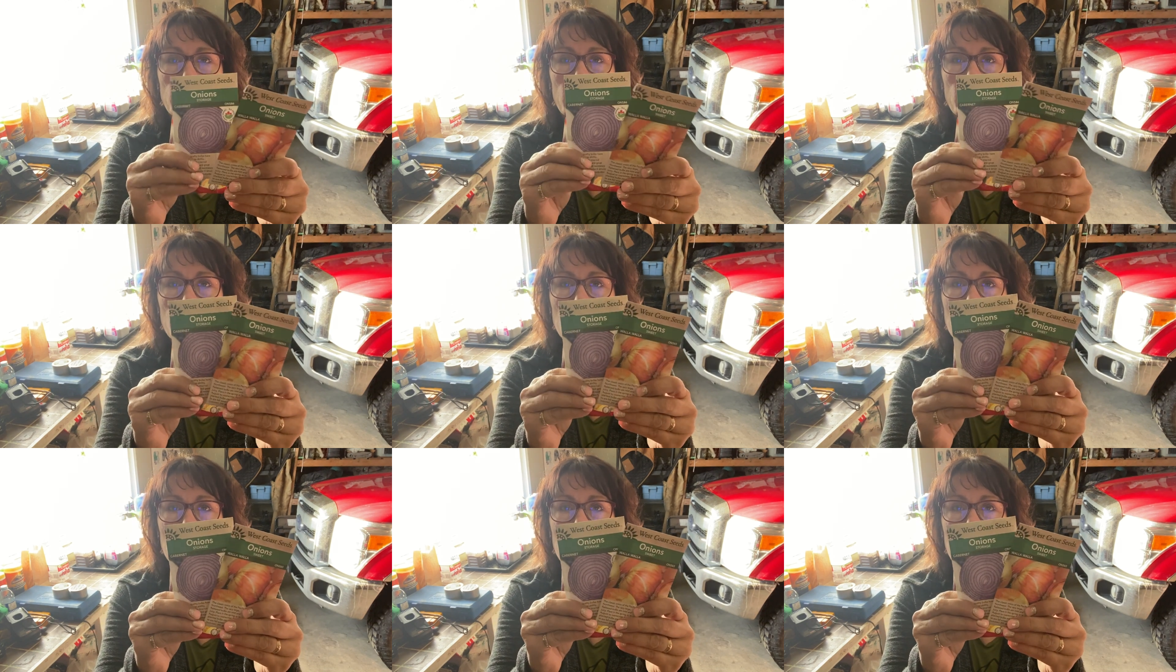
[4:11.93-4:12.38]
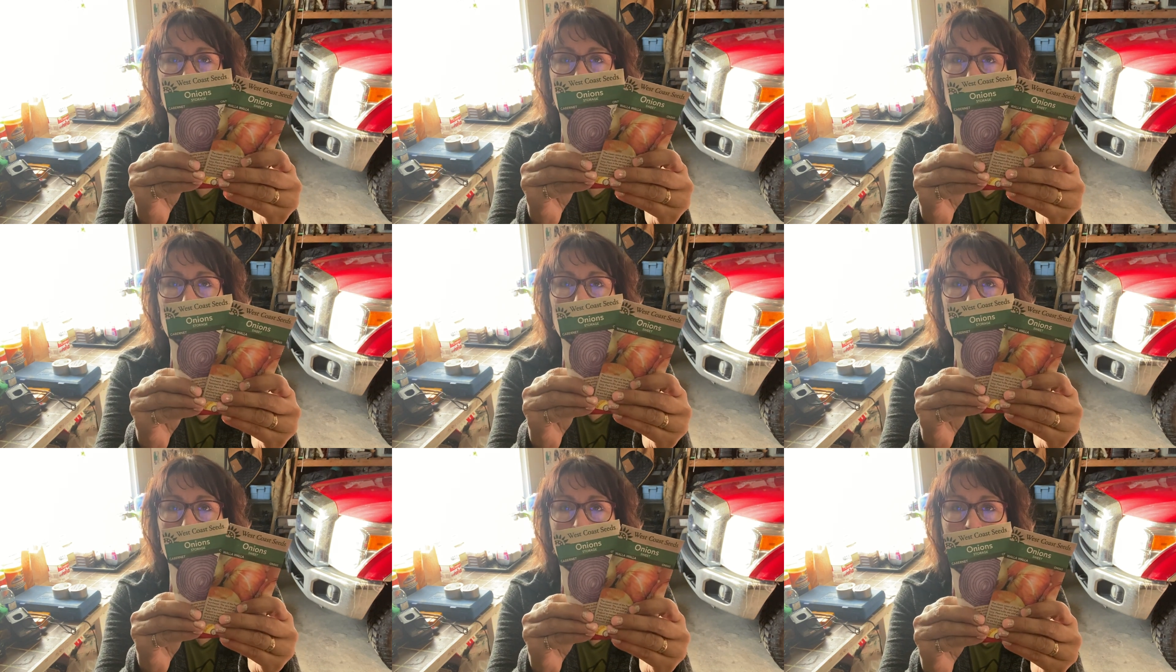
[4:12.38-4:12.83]
from
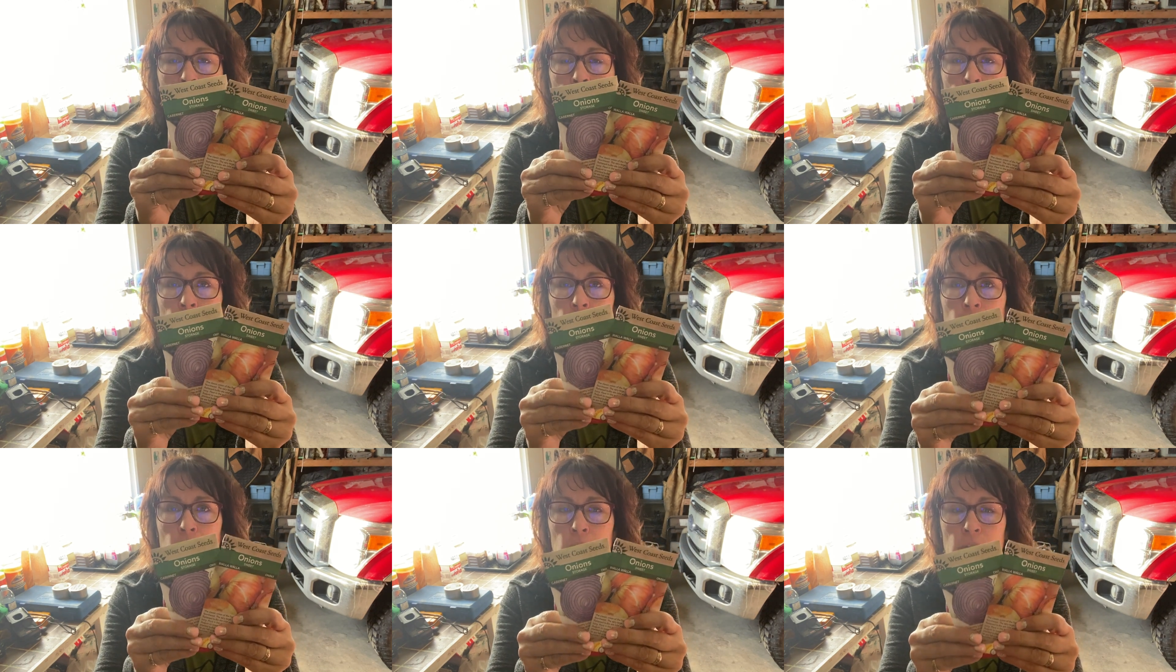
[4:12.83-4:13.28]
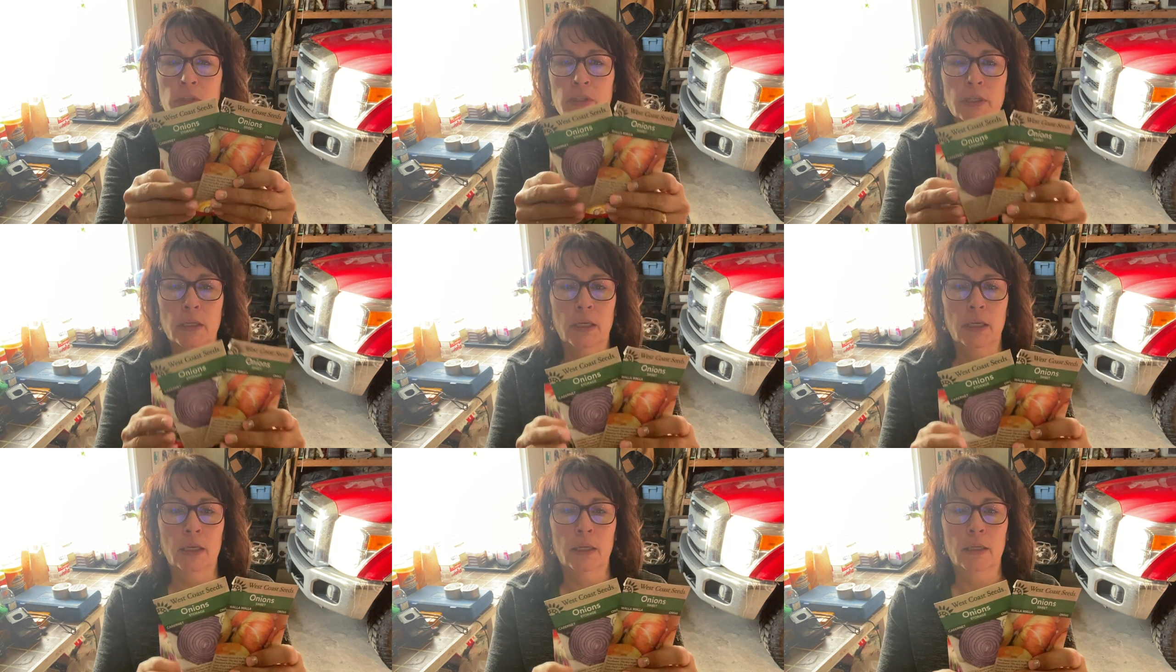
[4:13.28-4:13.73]
seeds
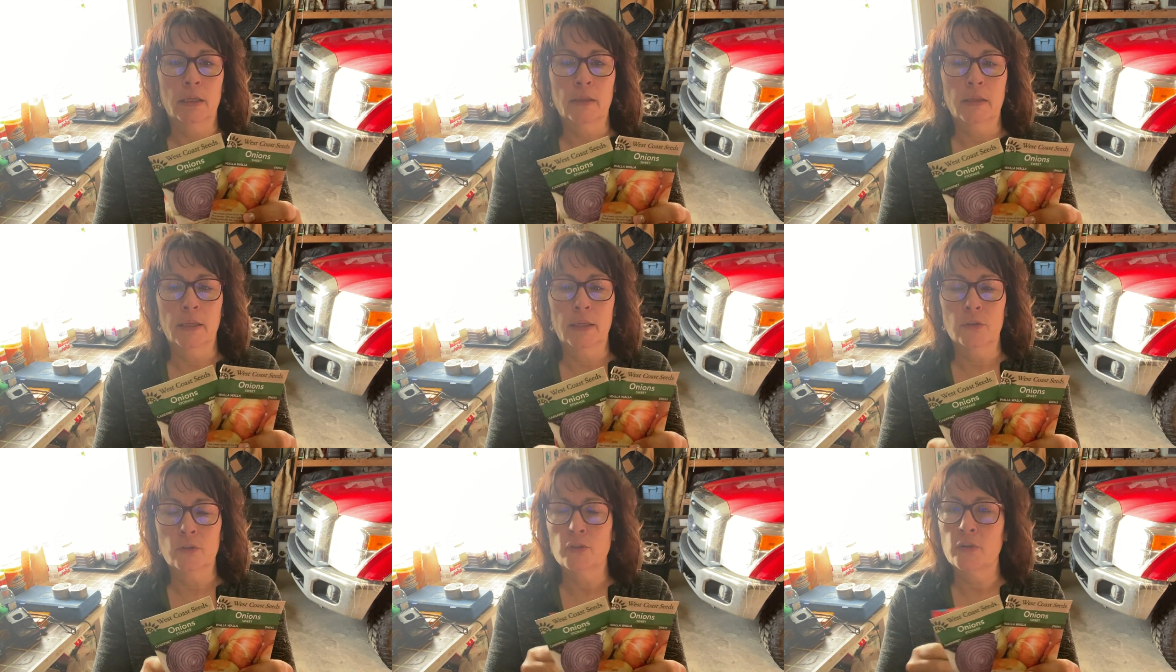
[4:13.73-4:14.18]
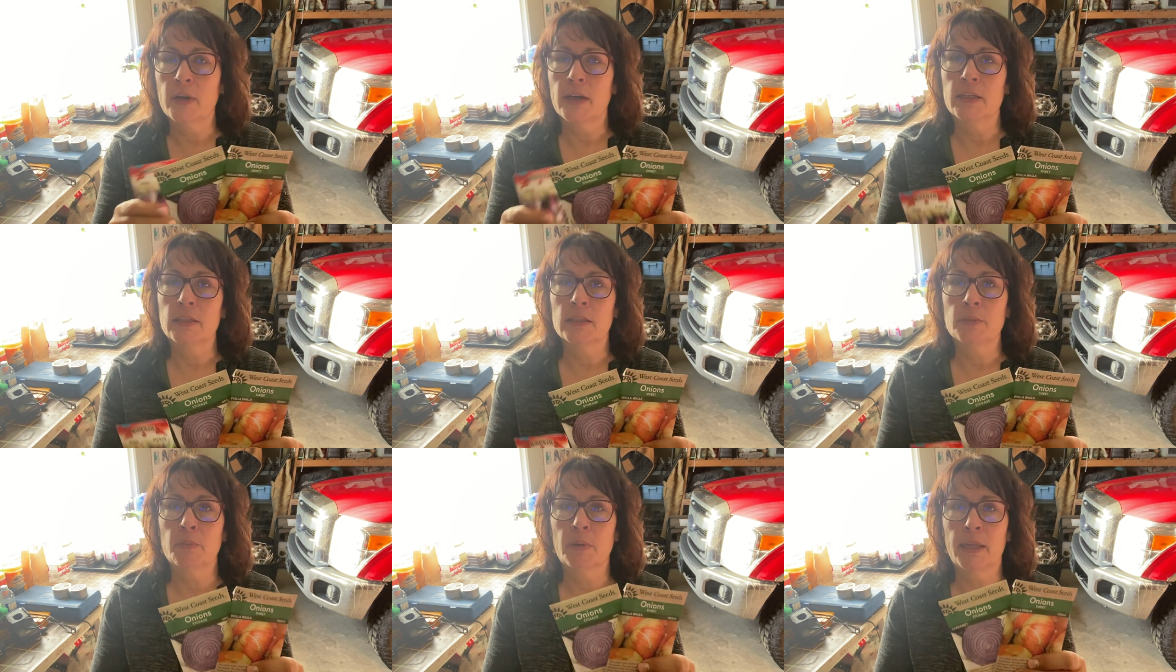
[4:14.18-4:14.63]
indoors and then
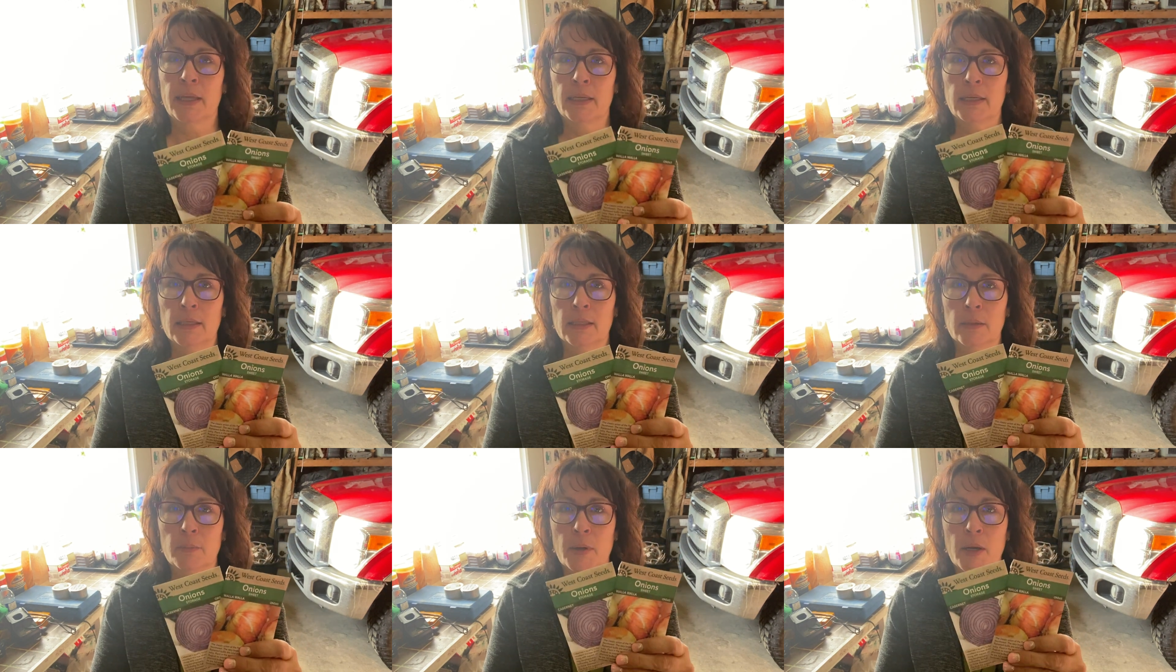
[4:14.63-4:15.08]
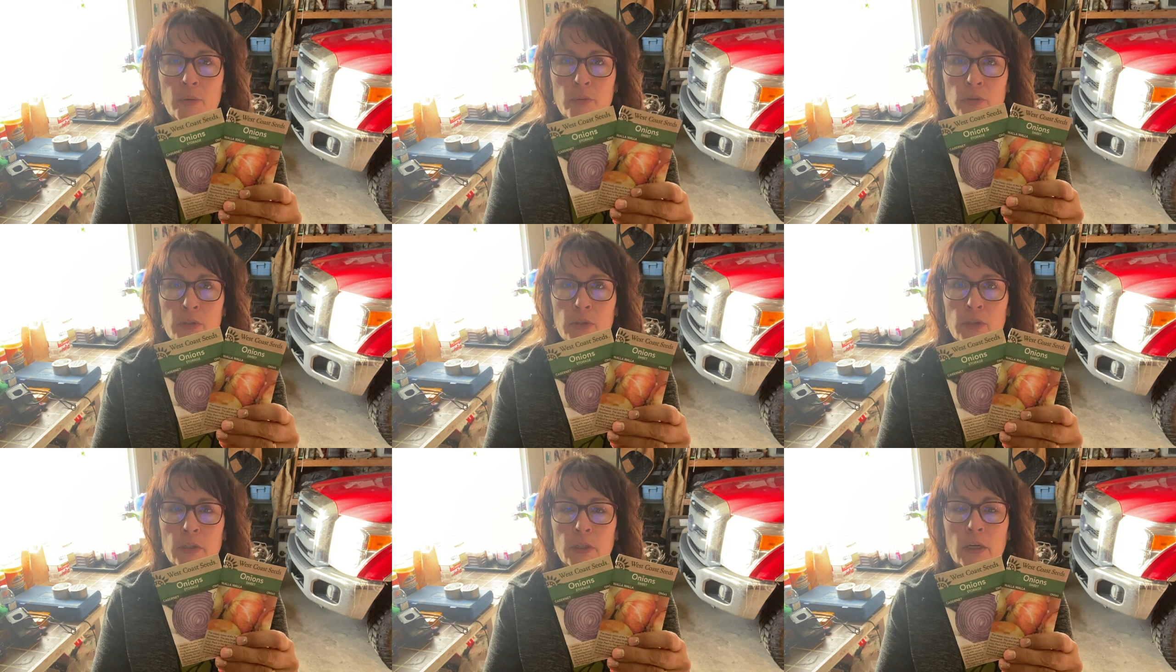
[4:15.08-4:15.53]
transplanting them
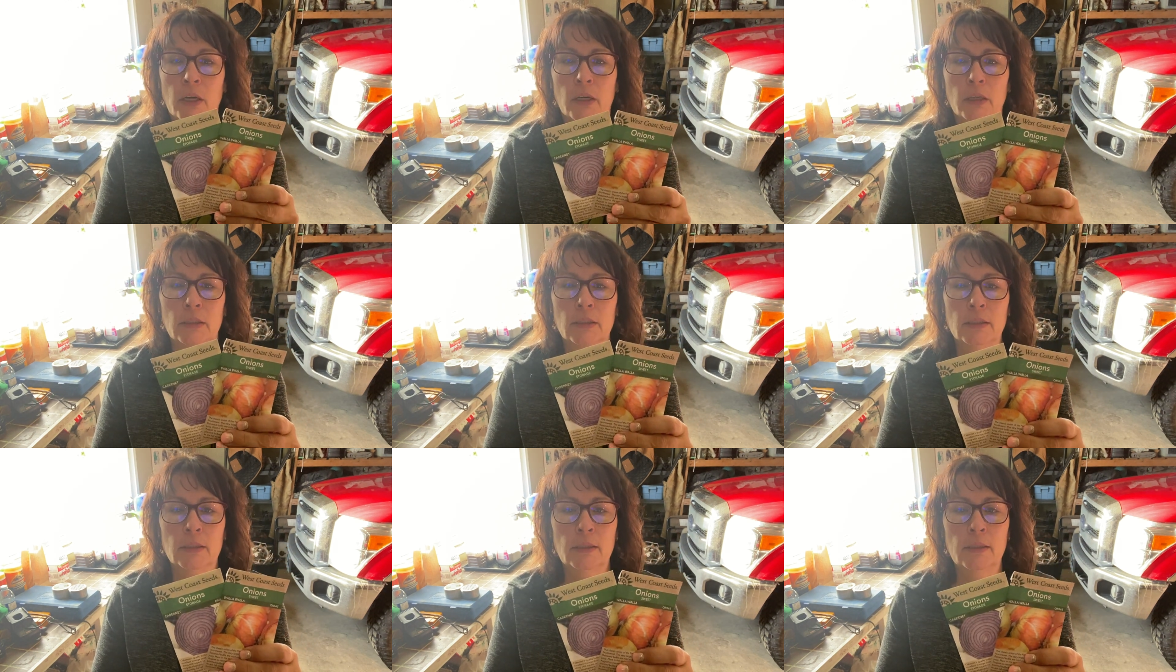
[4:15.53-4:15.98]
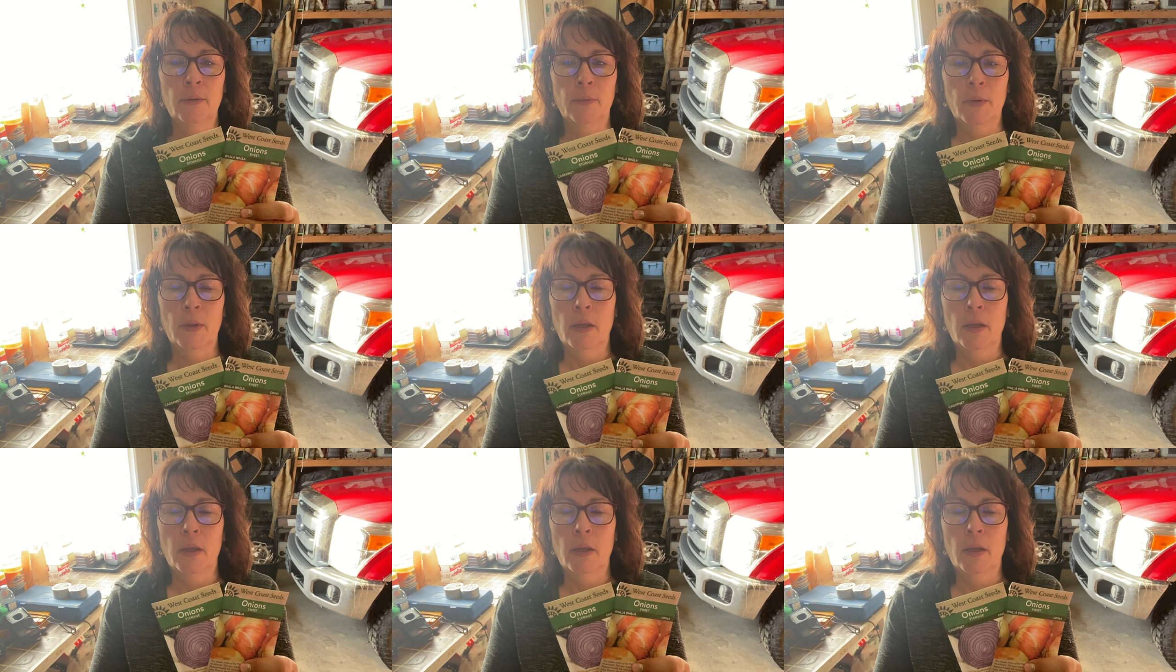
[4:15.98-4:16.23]
out to the garden.